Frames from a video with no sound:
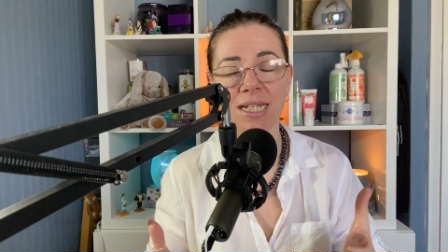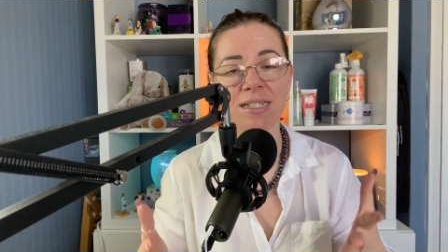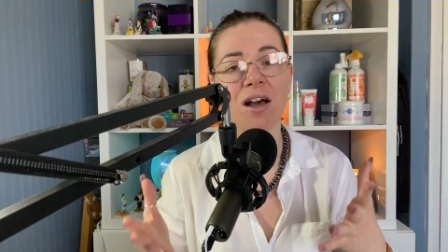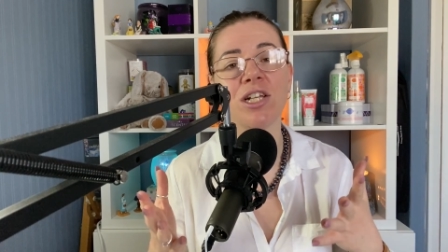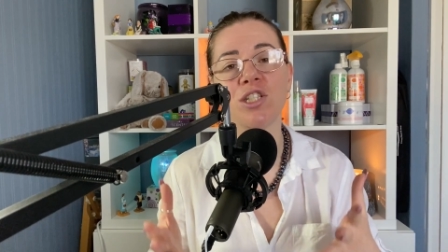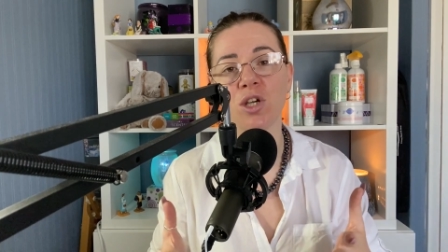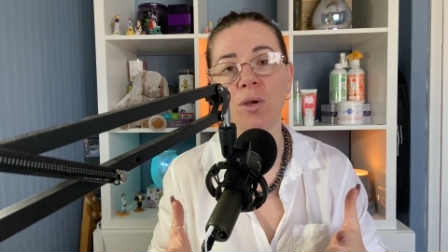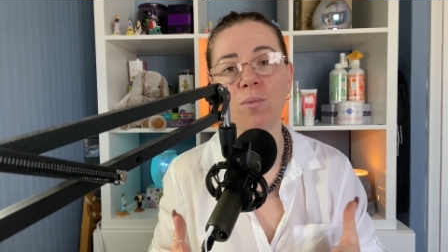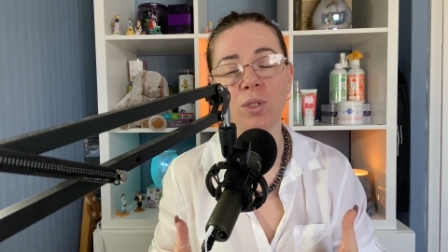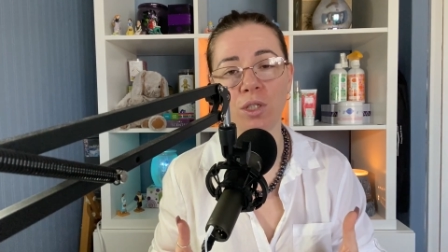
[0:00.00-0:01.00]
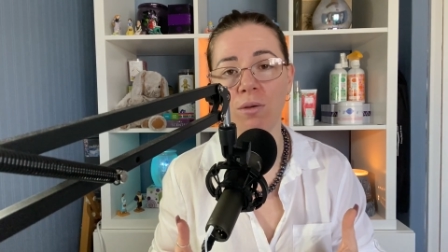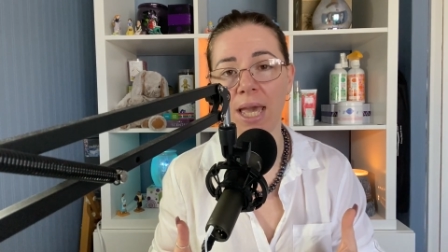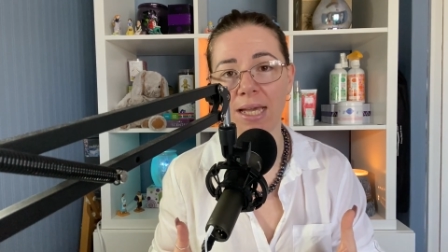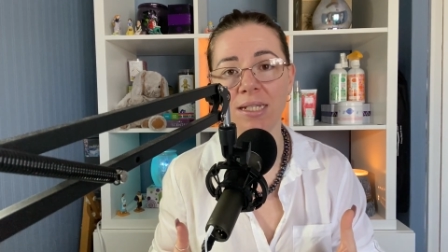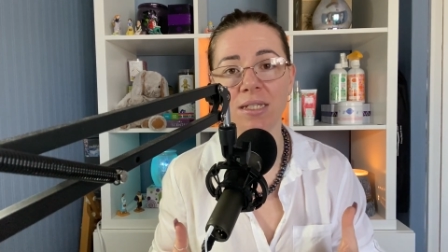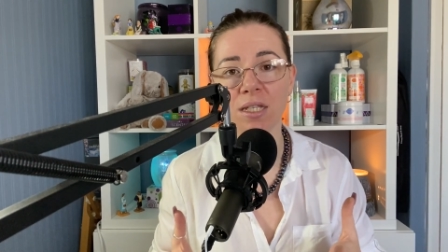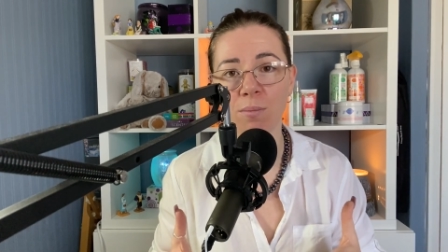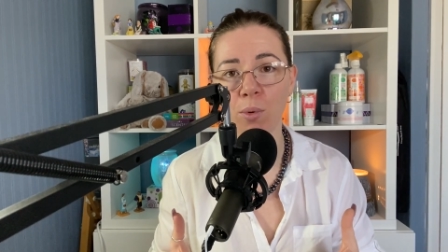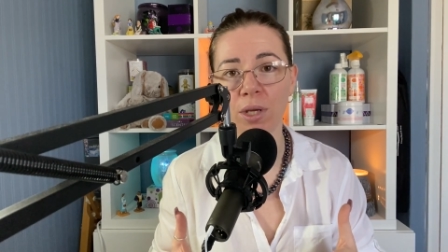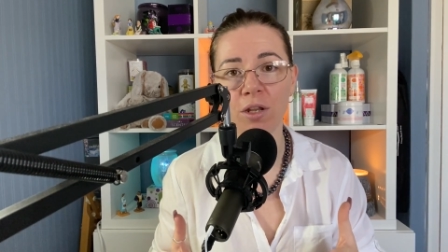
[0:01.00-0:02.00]
Is I don't want you getting to the
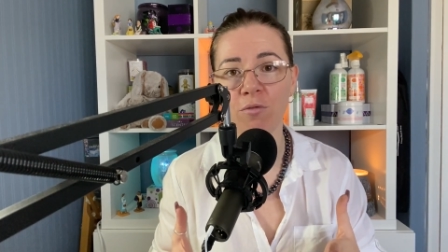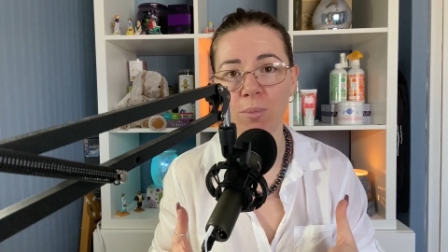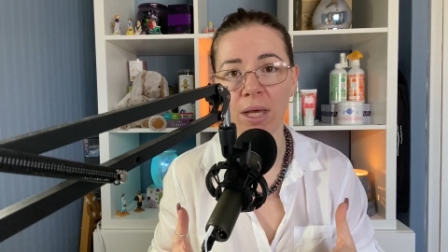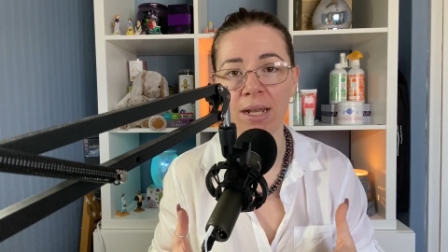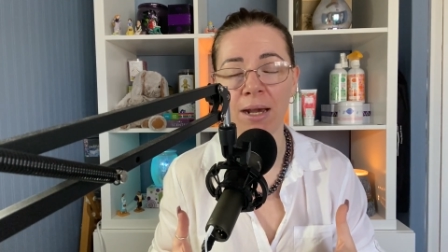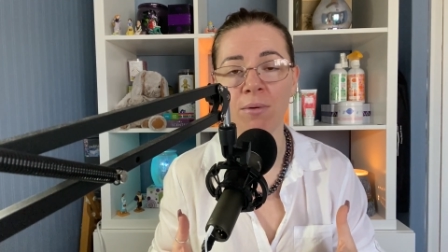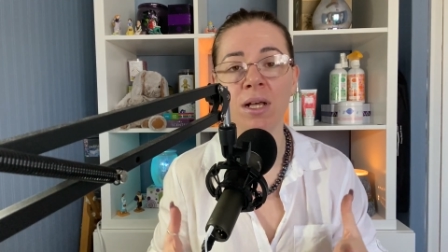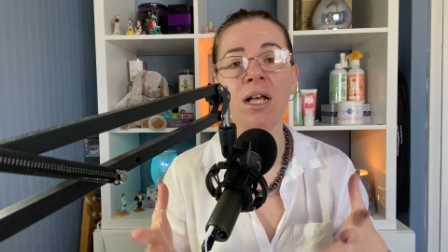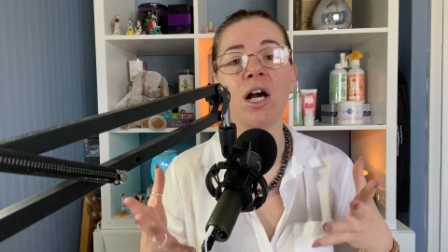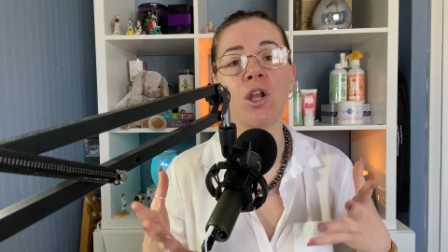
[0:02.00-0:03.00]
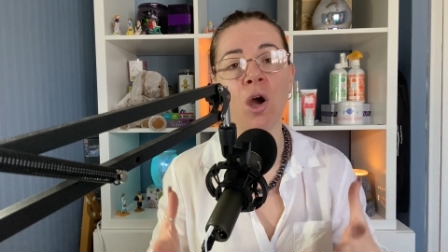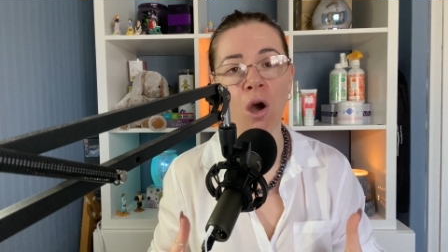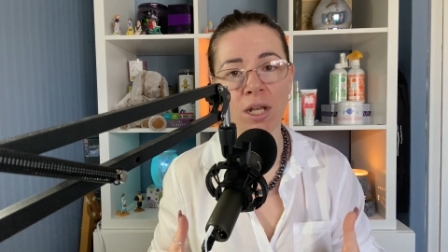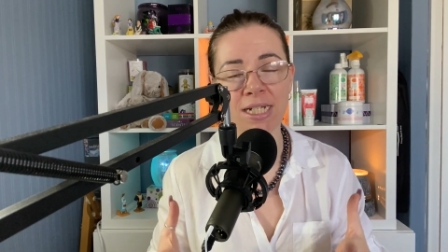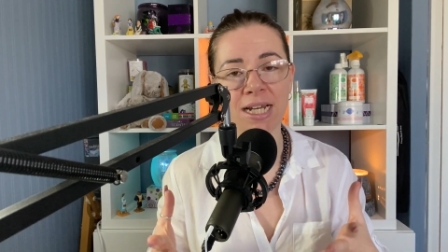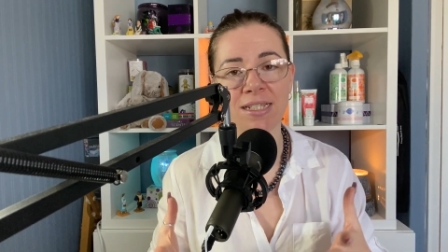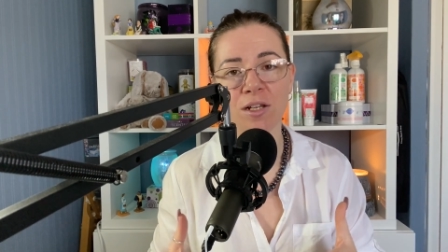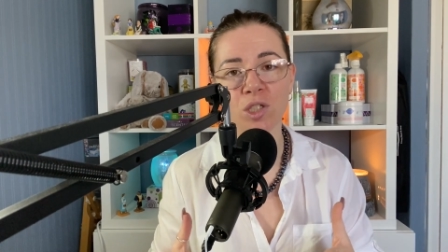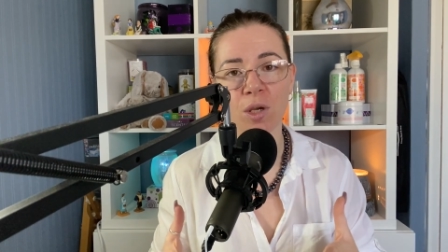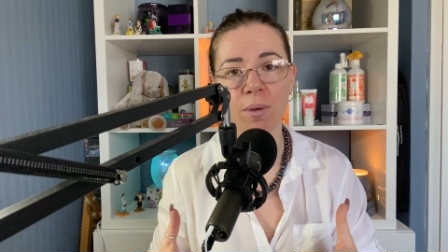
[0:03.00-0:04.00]
point of burnout, and holidays are
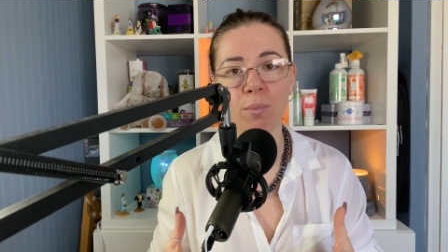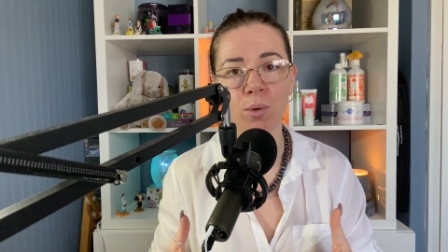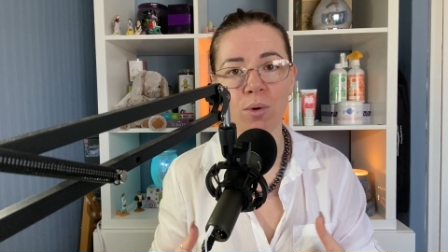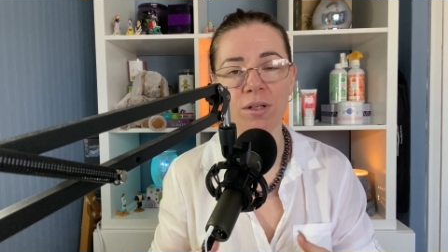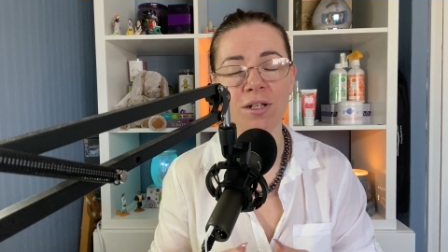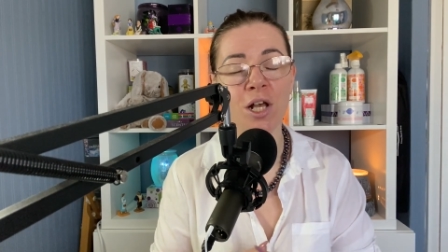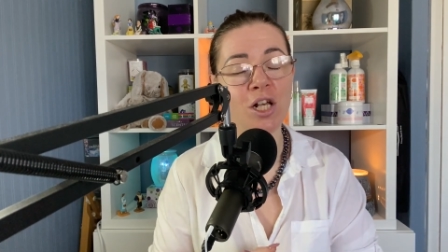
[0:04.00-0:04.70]
so important.